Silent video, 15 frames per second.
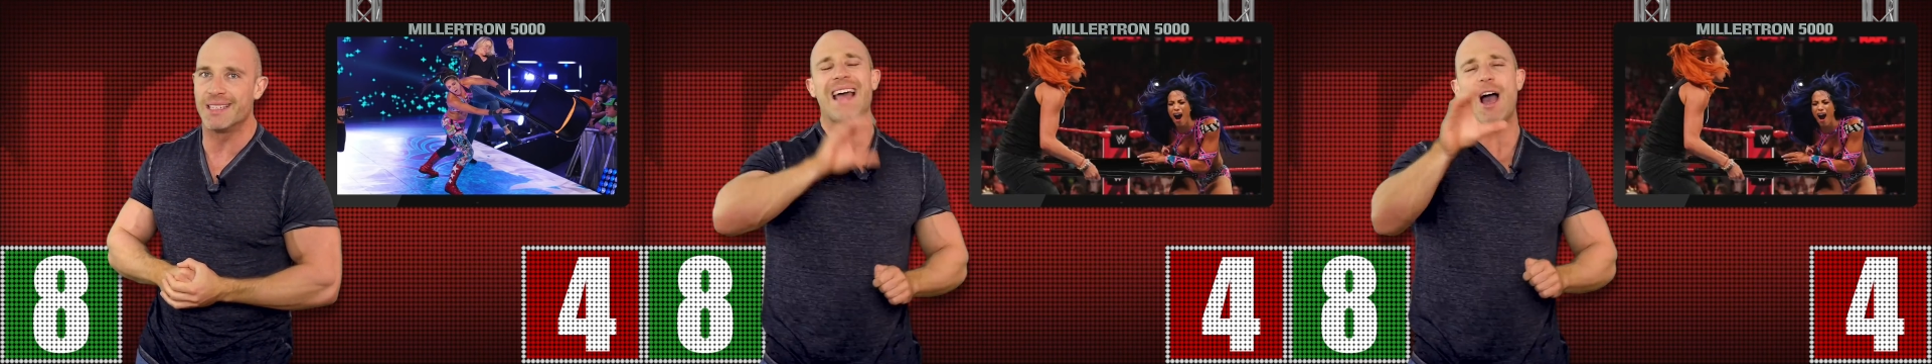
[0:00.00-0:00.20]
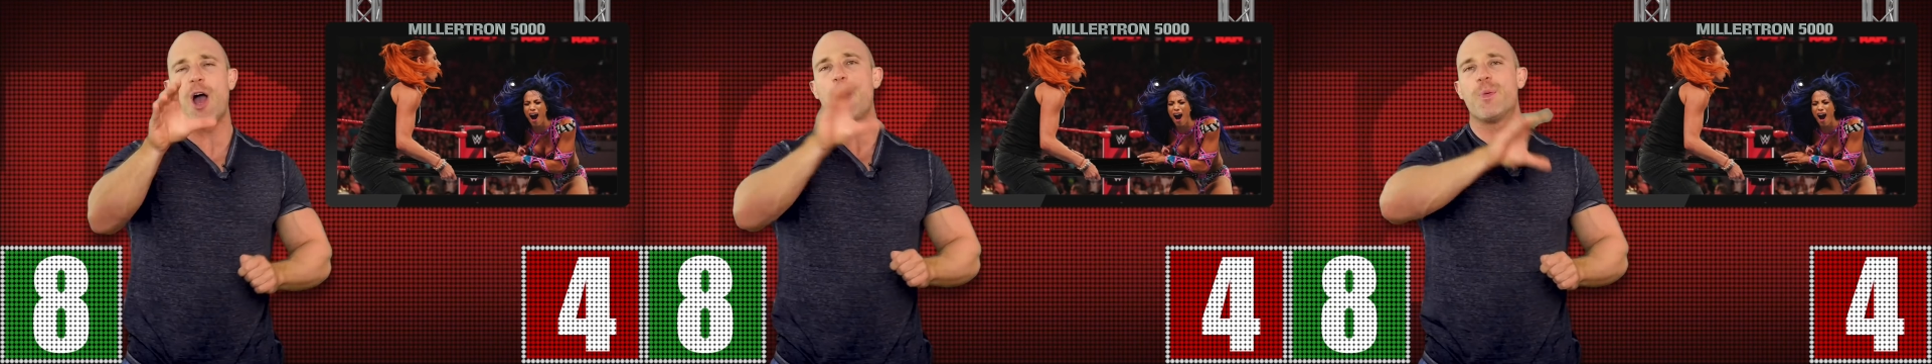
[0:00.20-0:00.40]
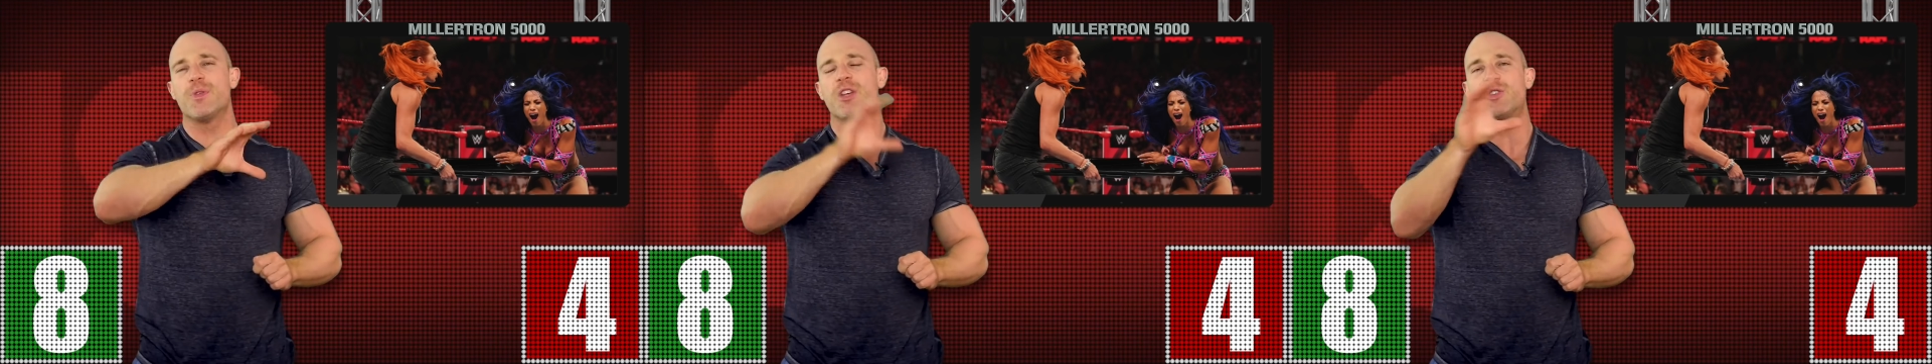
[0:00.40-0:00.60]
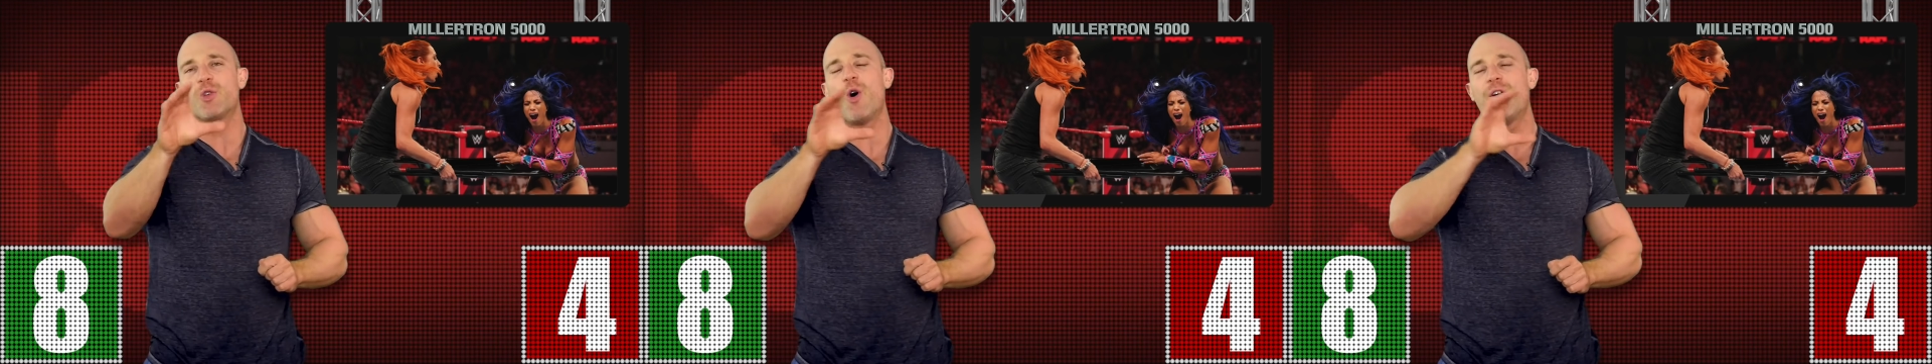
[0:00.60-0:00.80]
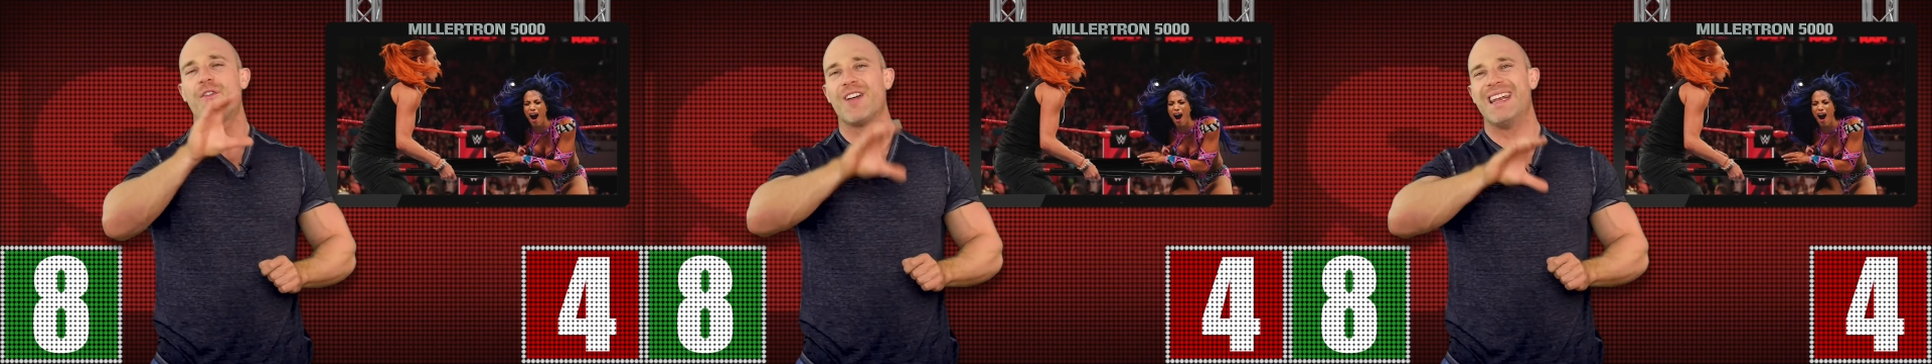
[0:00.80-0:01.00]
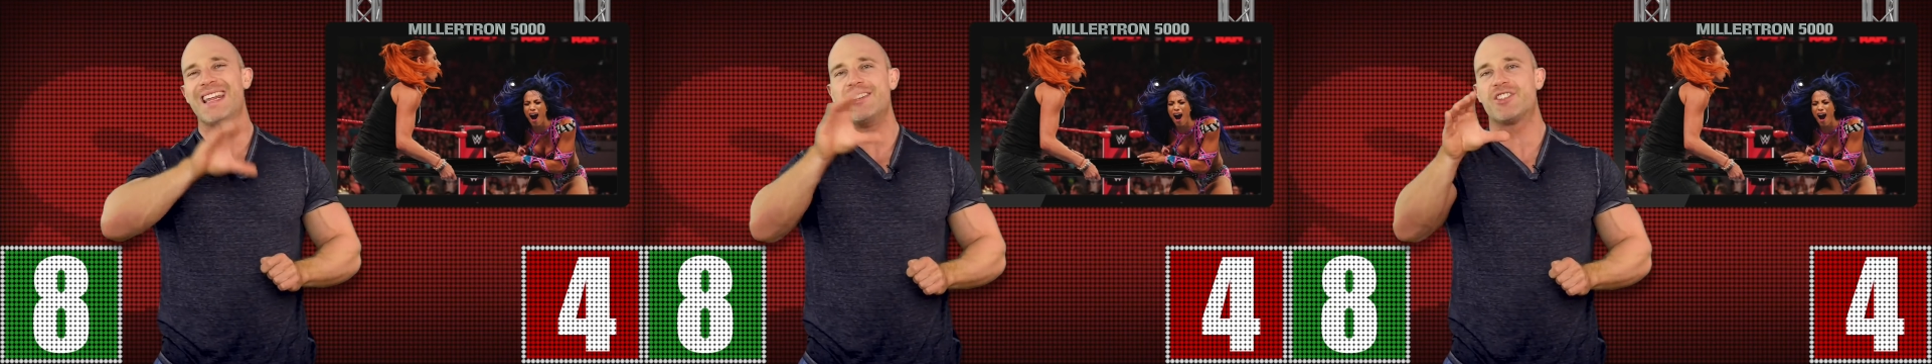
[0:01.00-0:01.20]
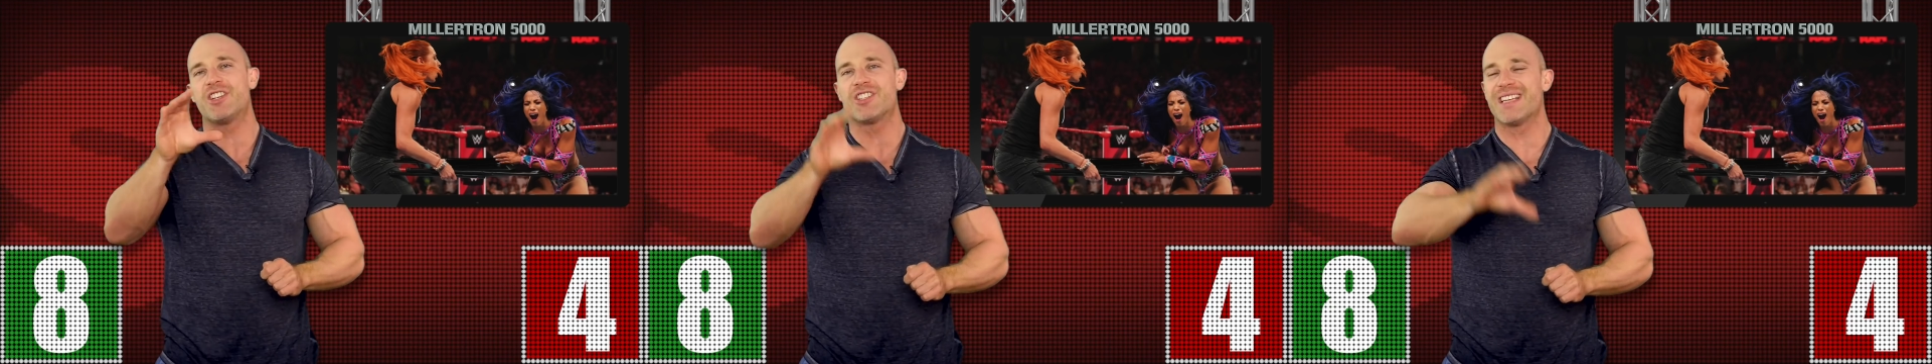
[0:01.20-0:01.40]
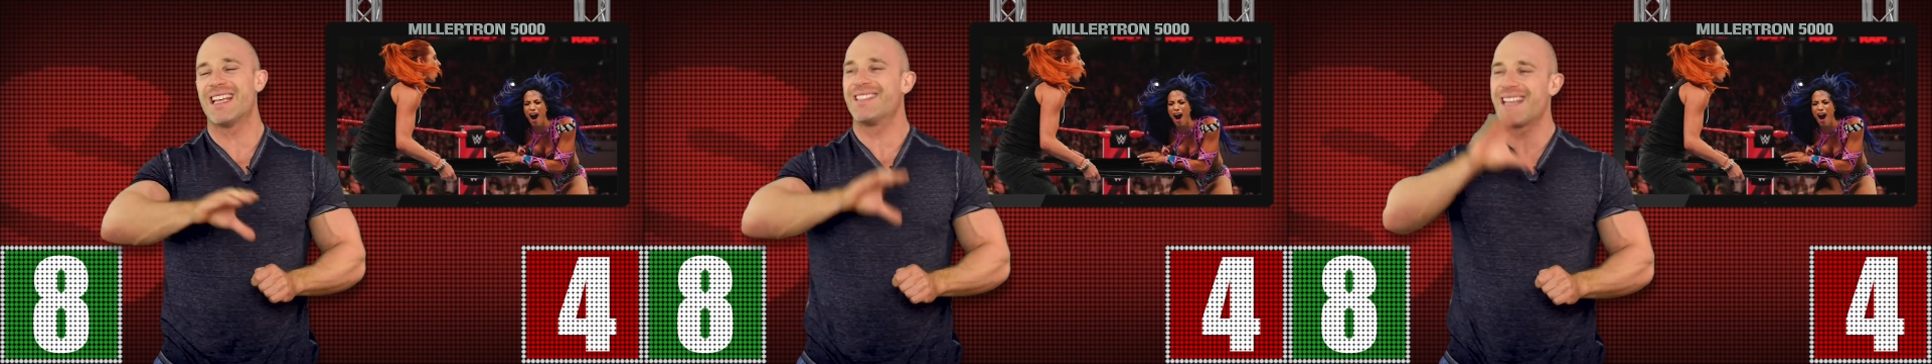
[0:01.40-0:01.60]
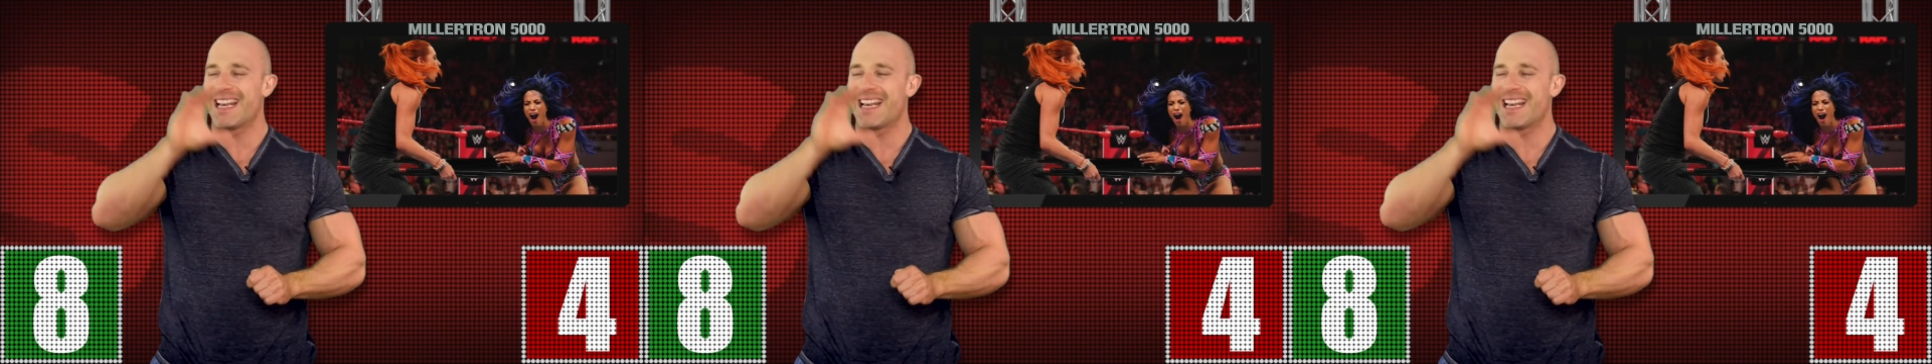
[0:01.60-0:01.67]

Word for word: That opened the door for to send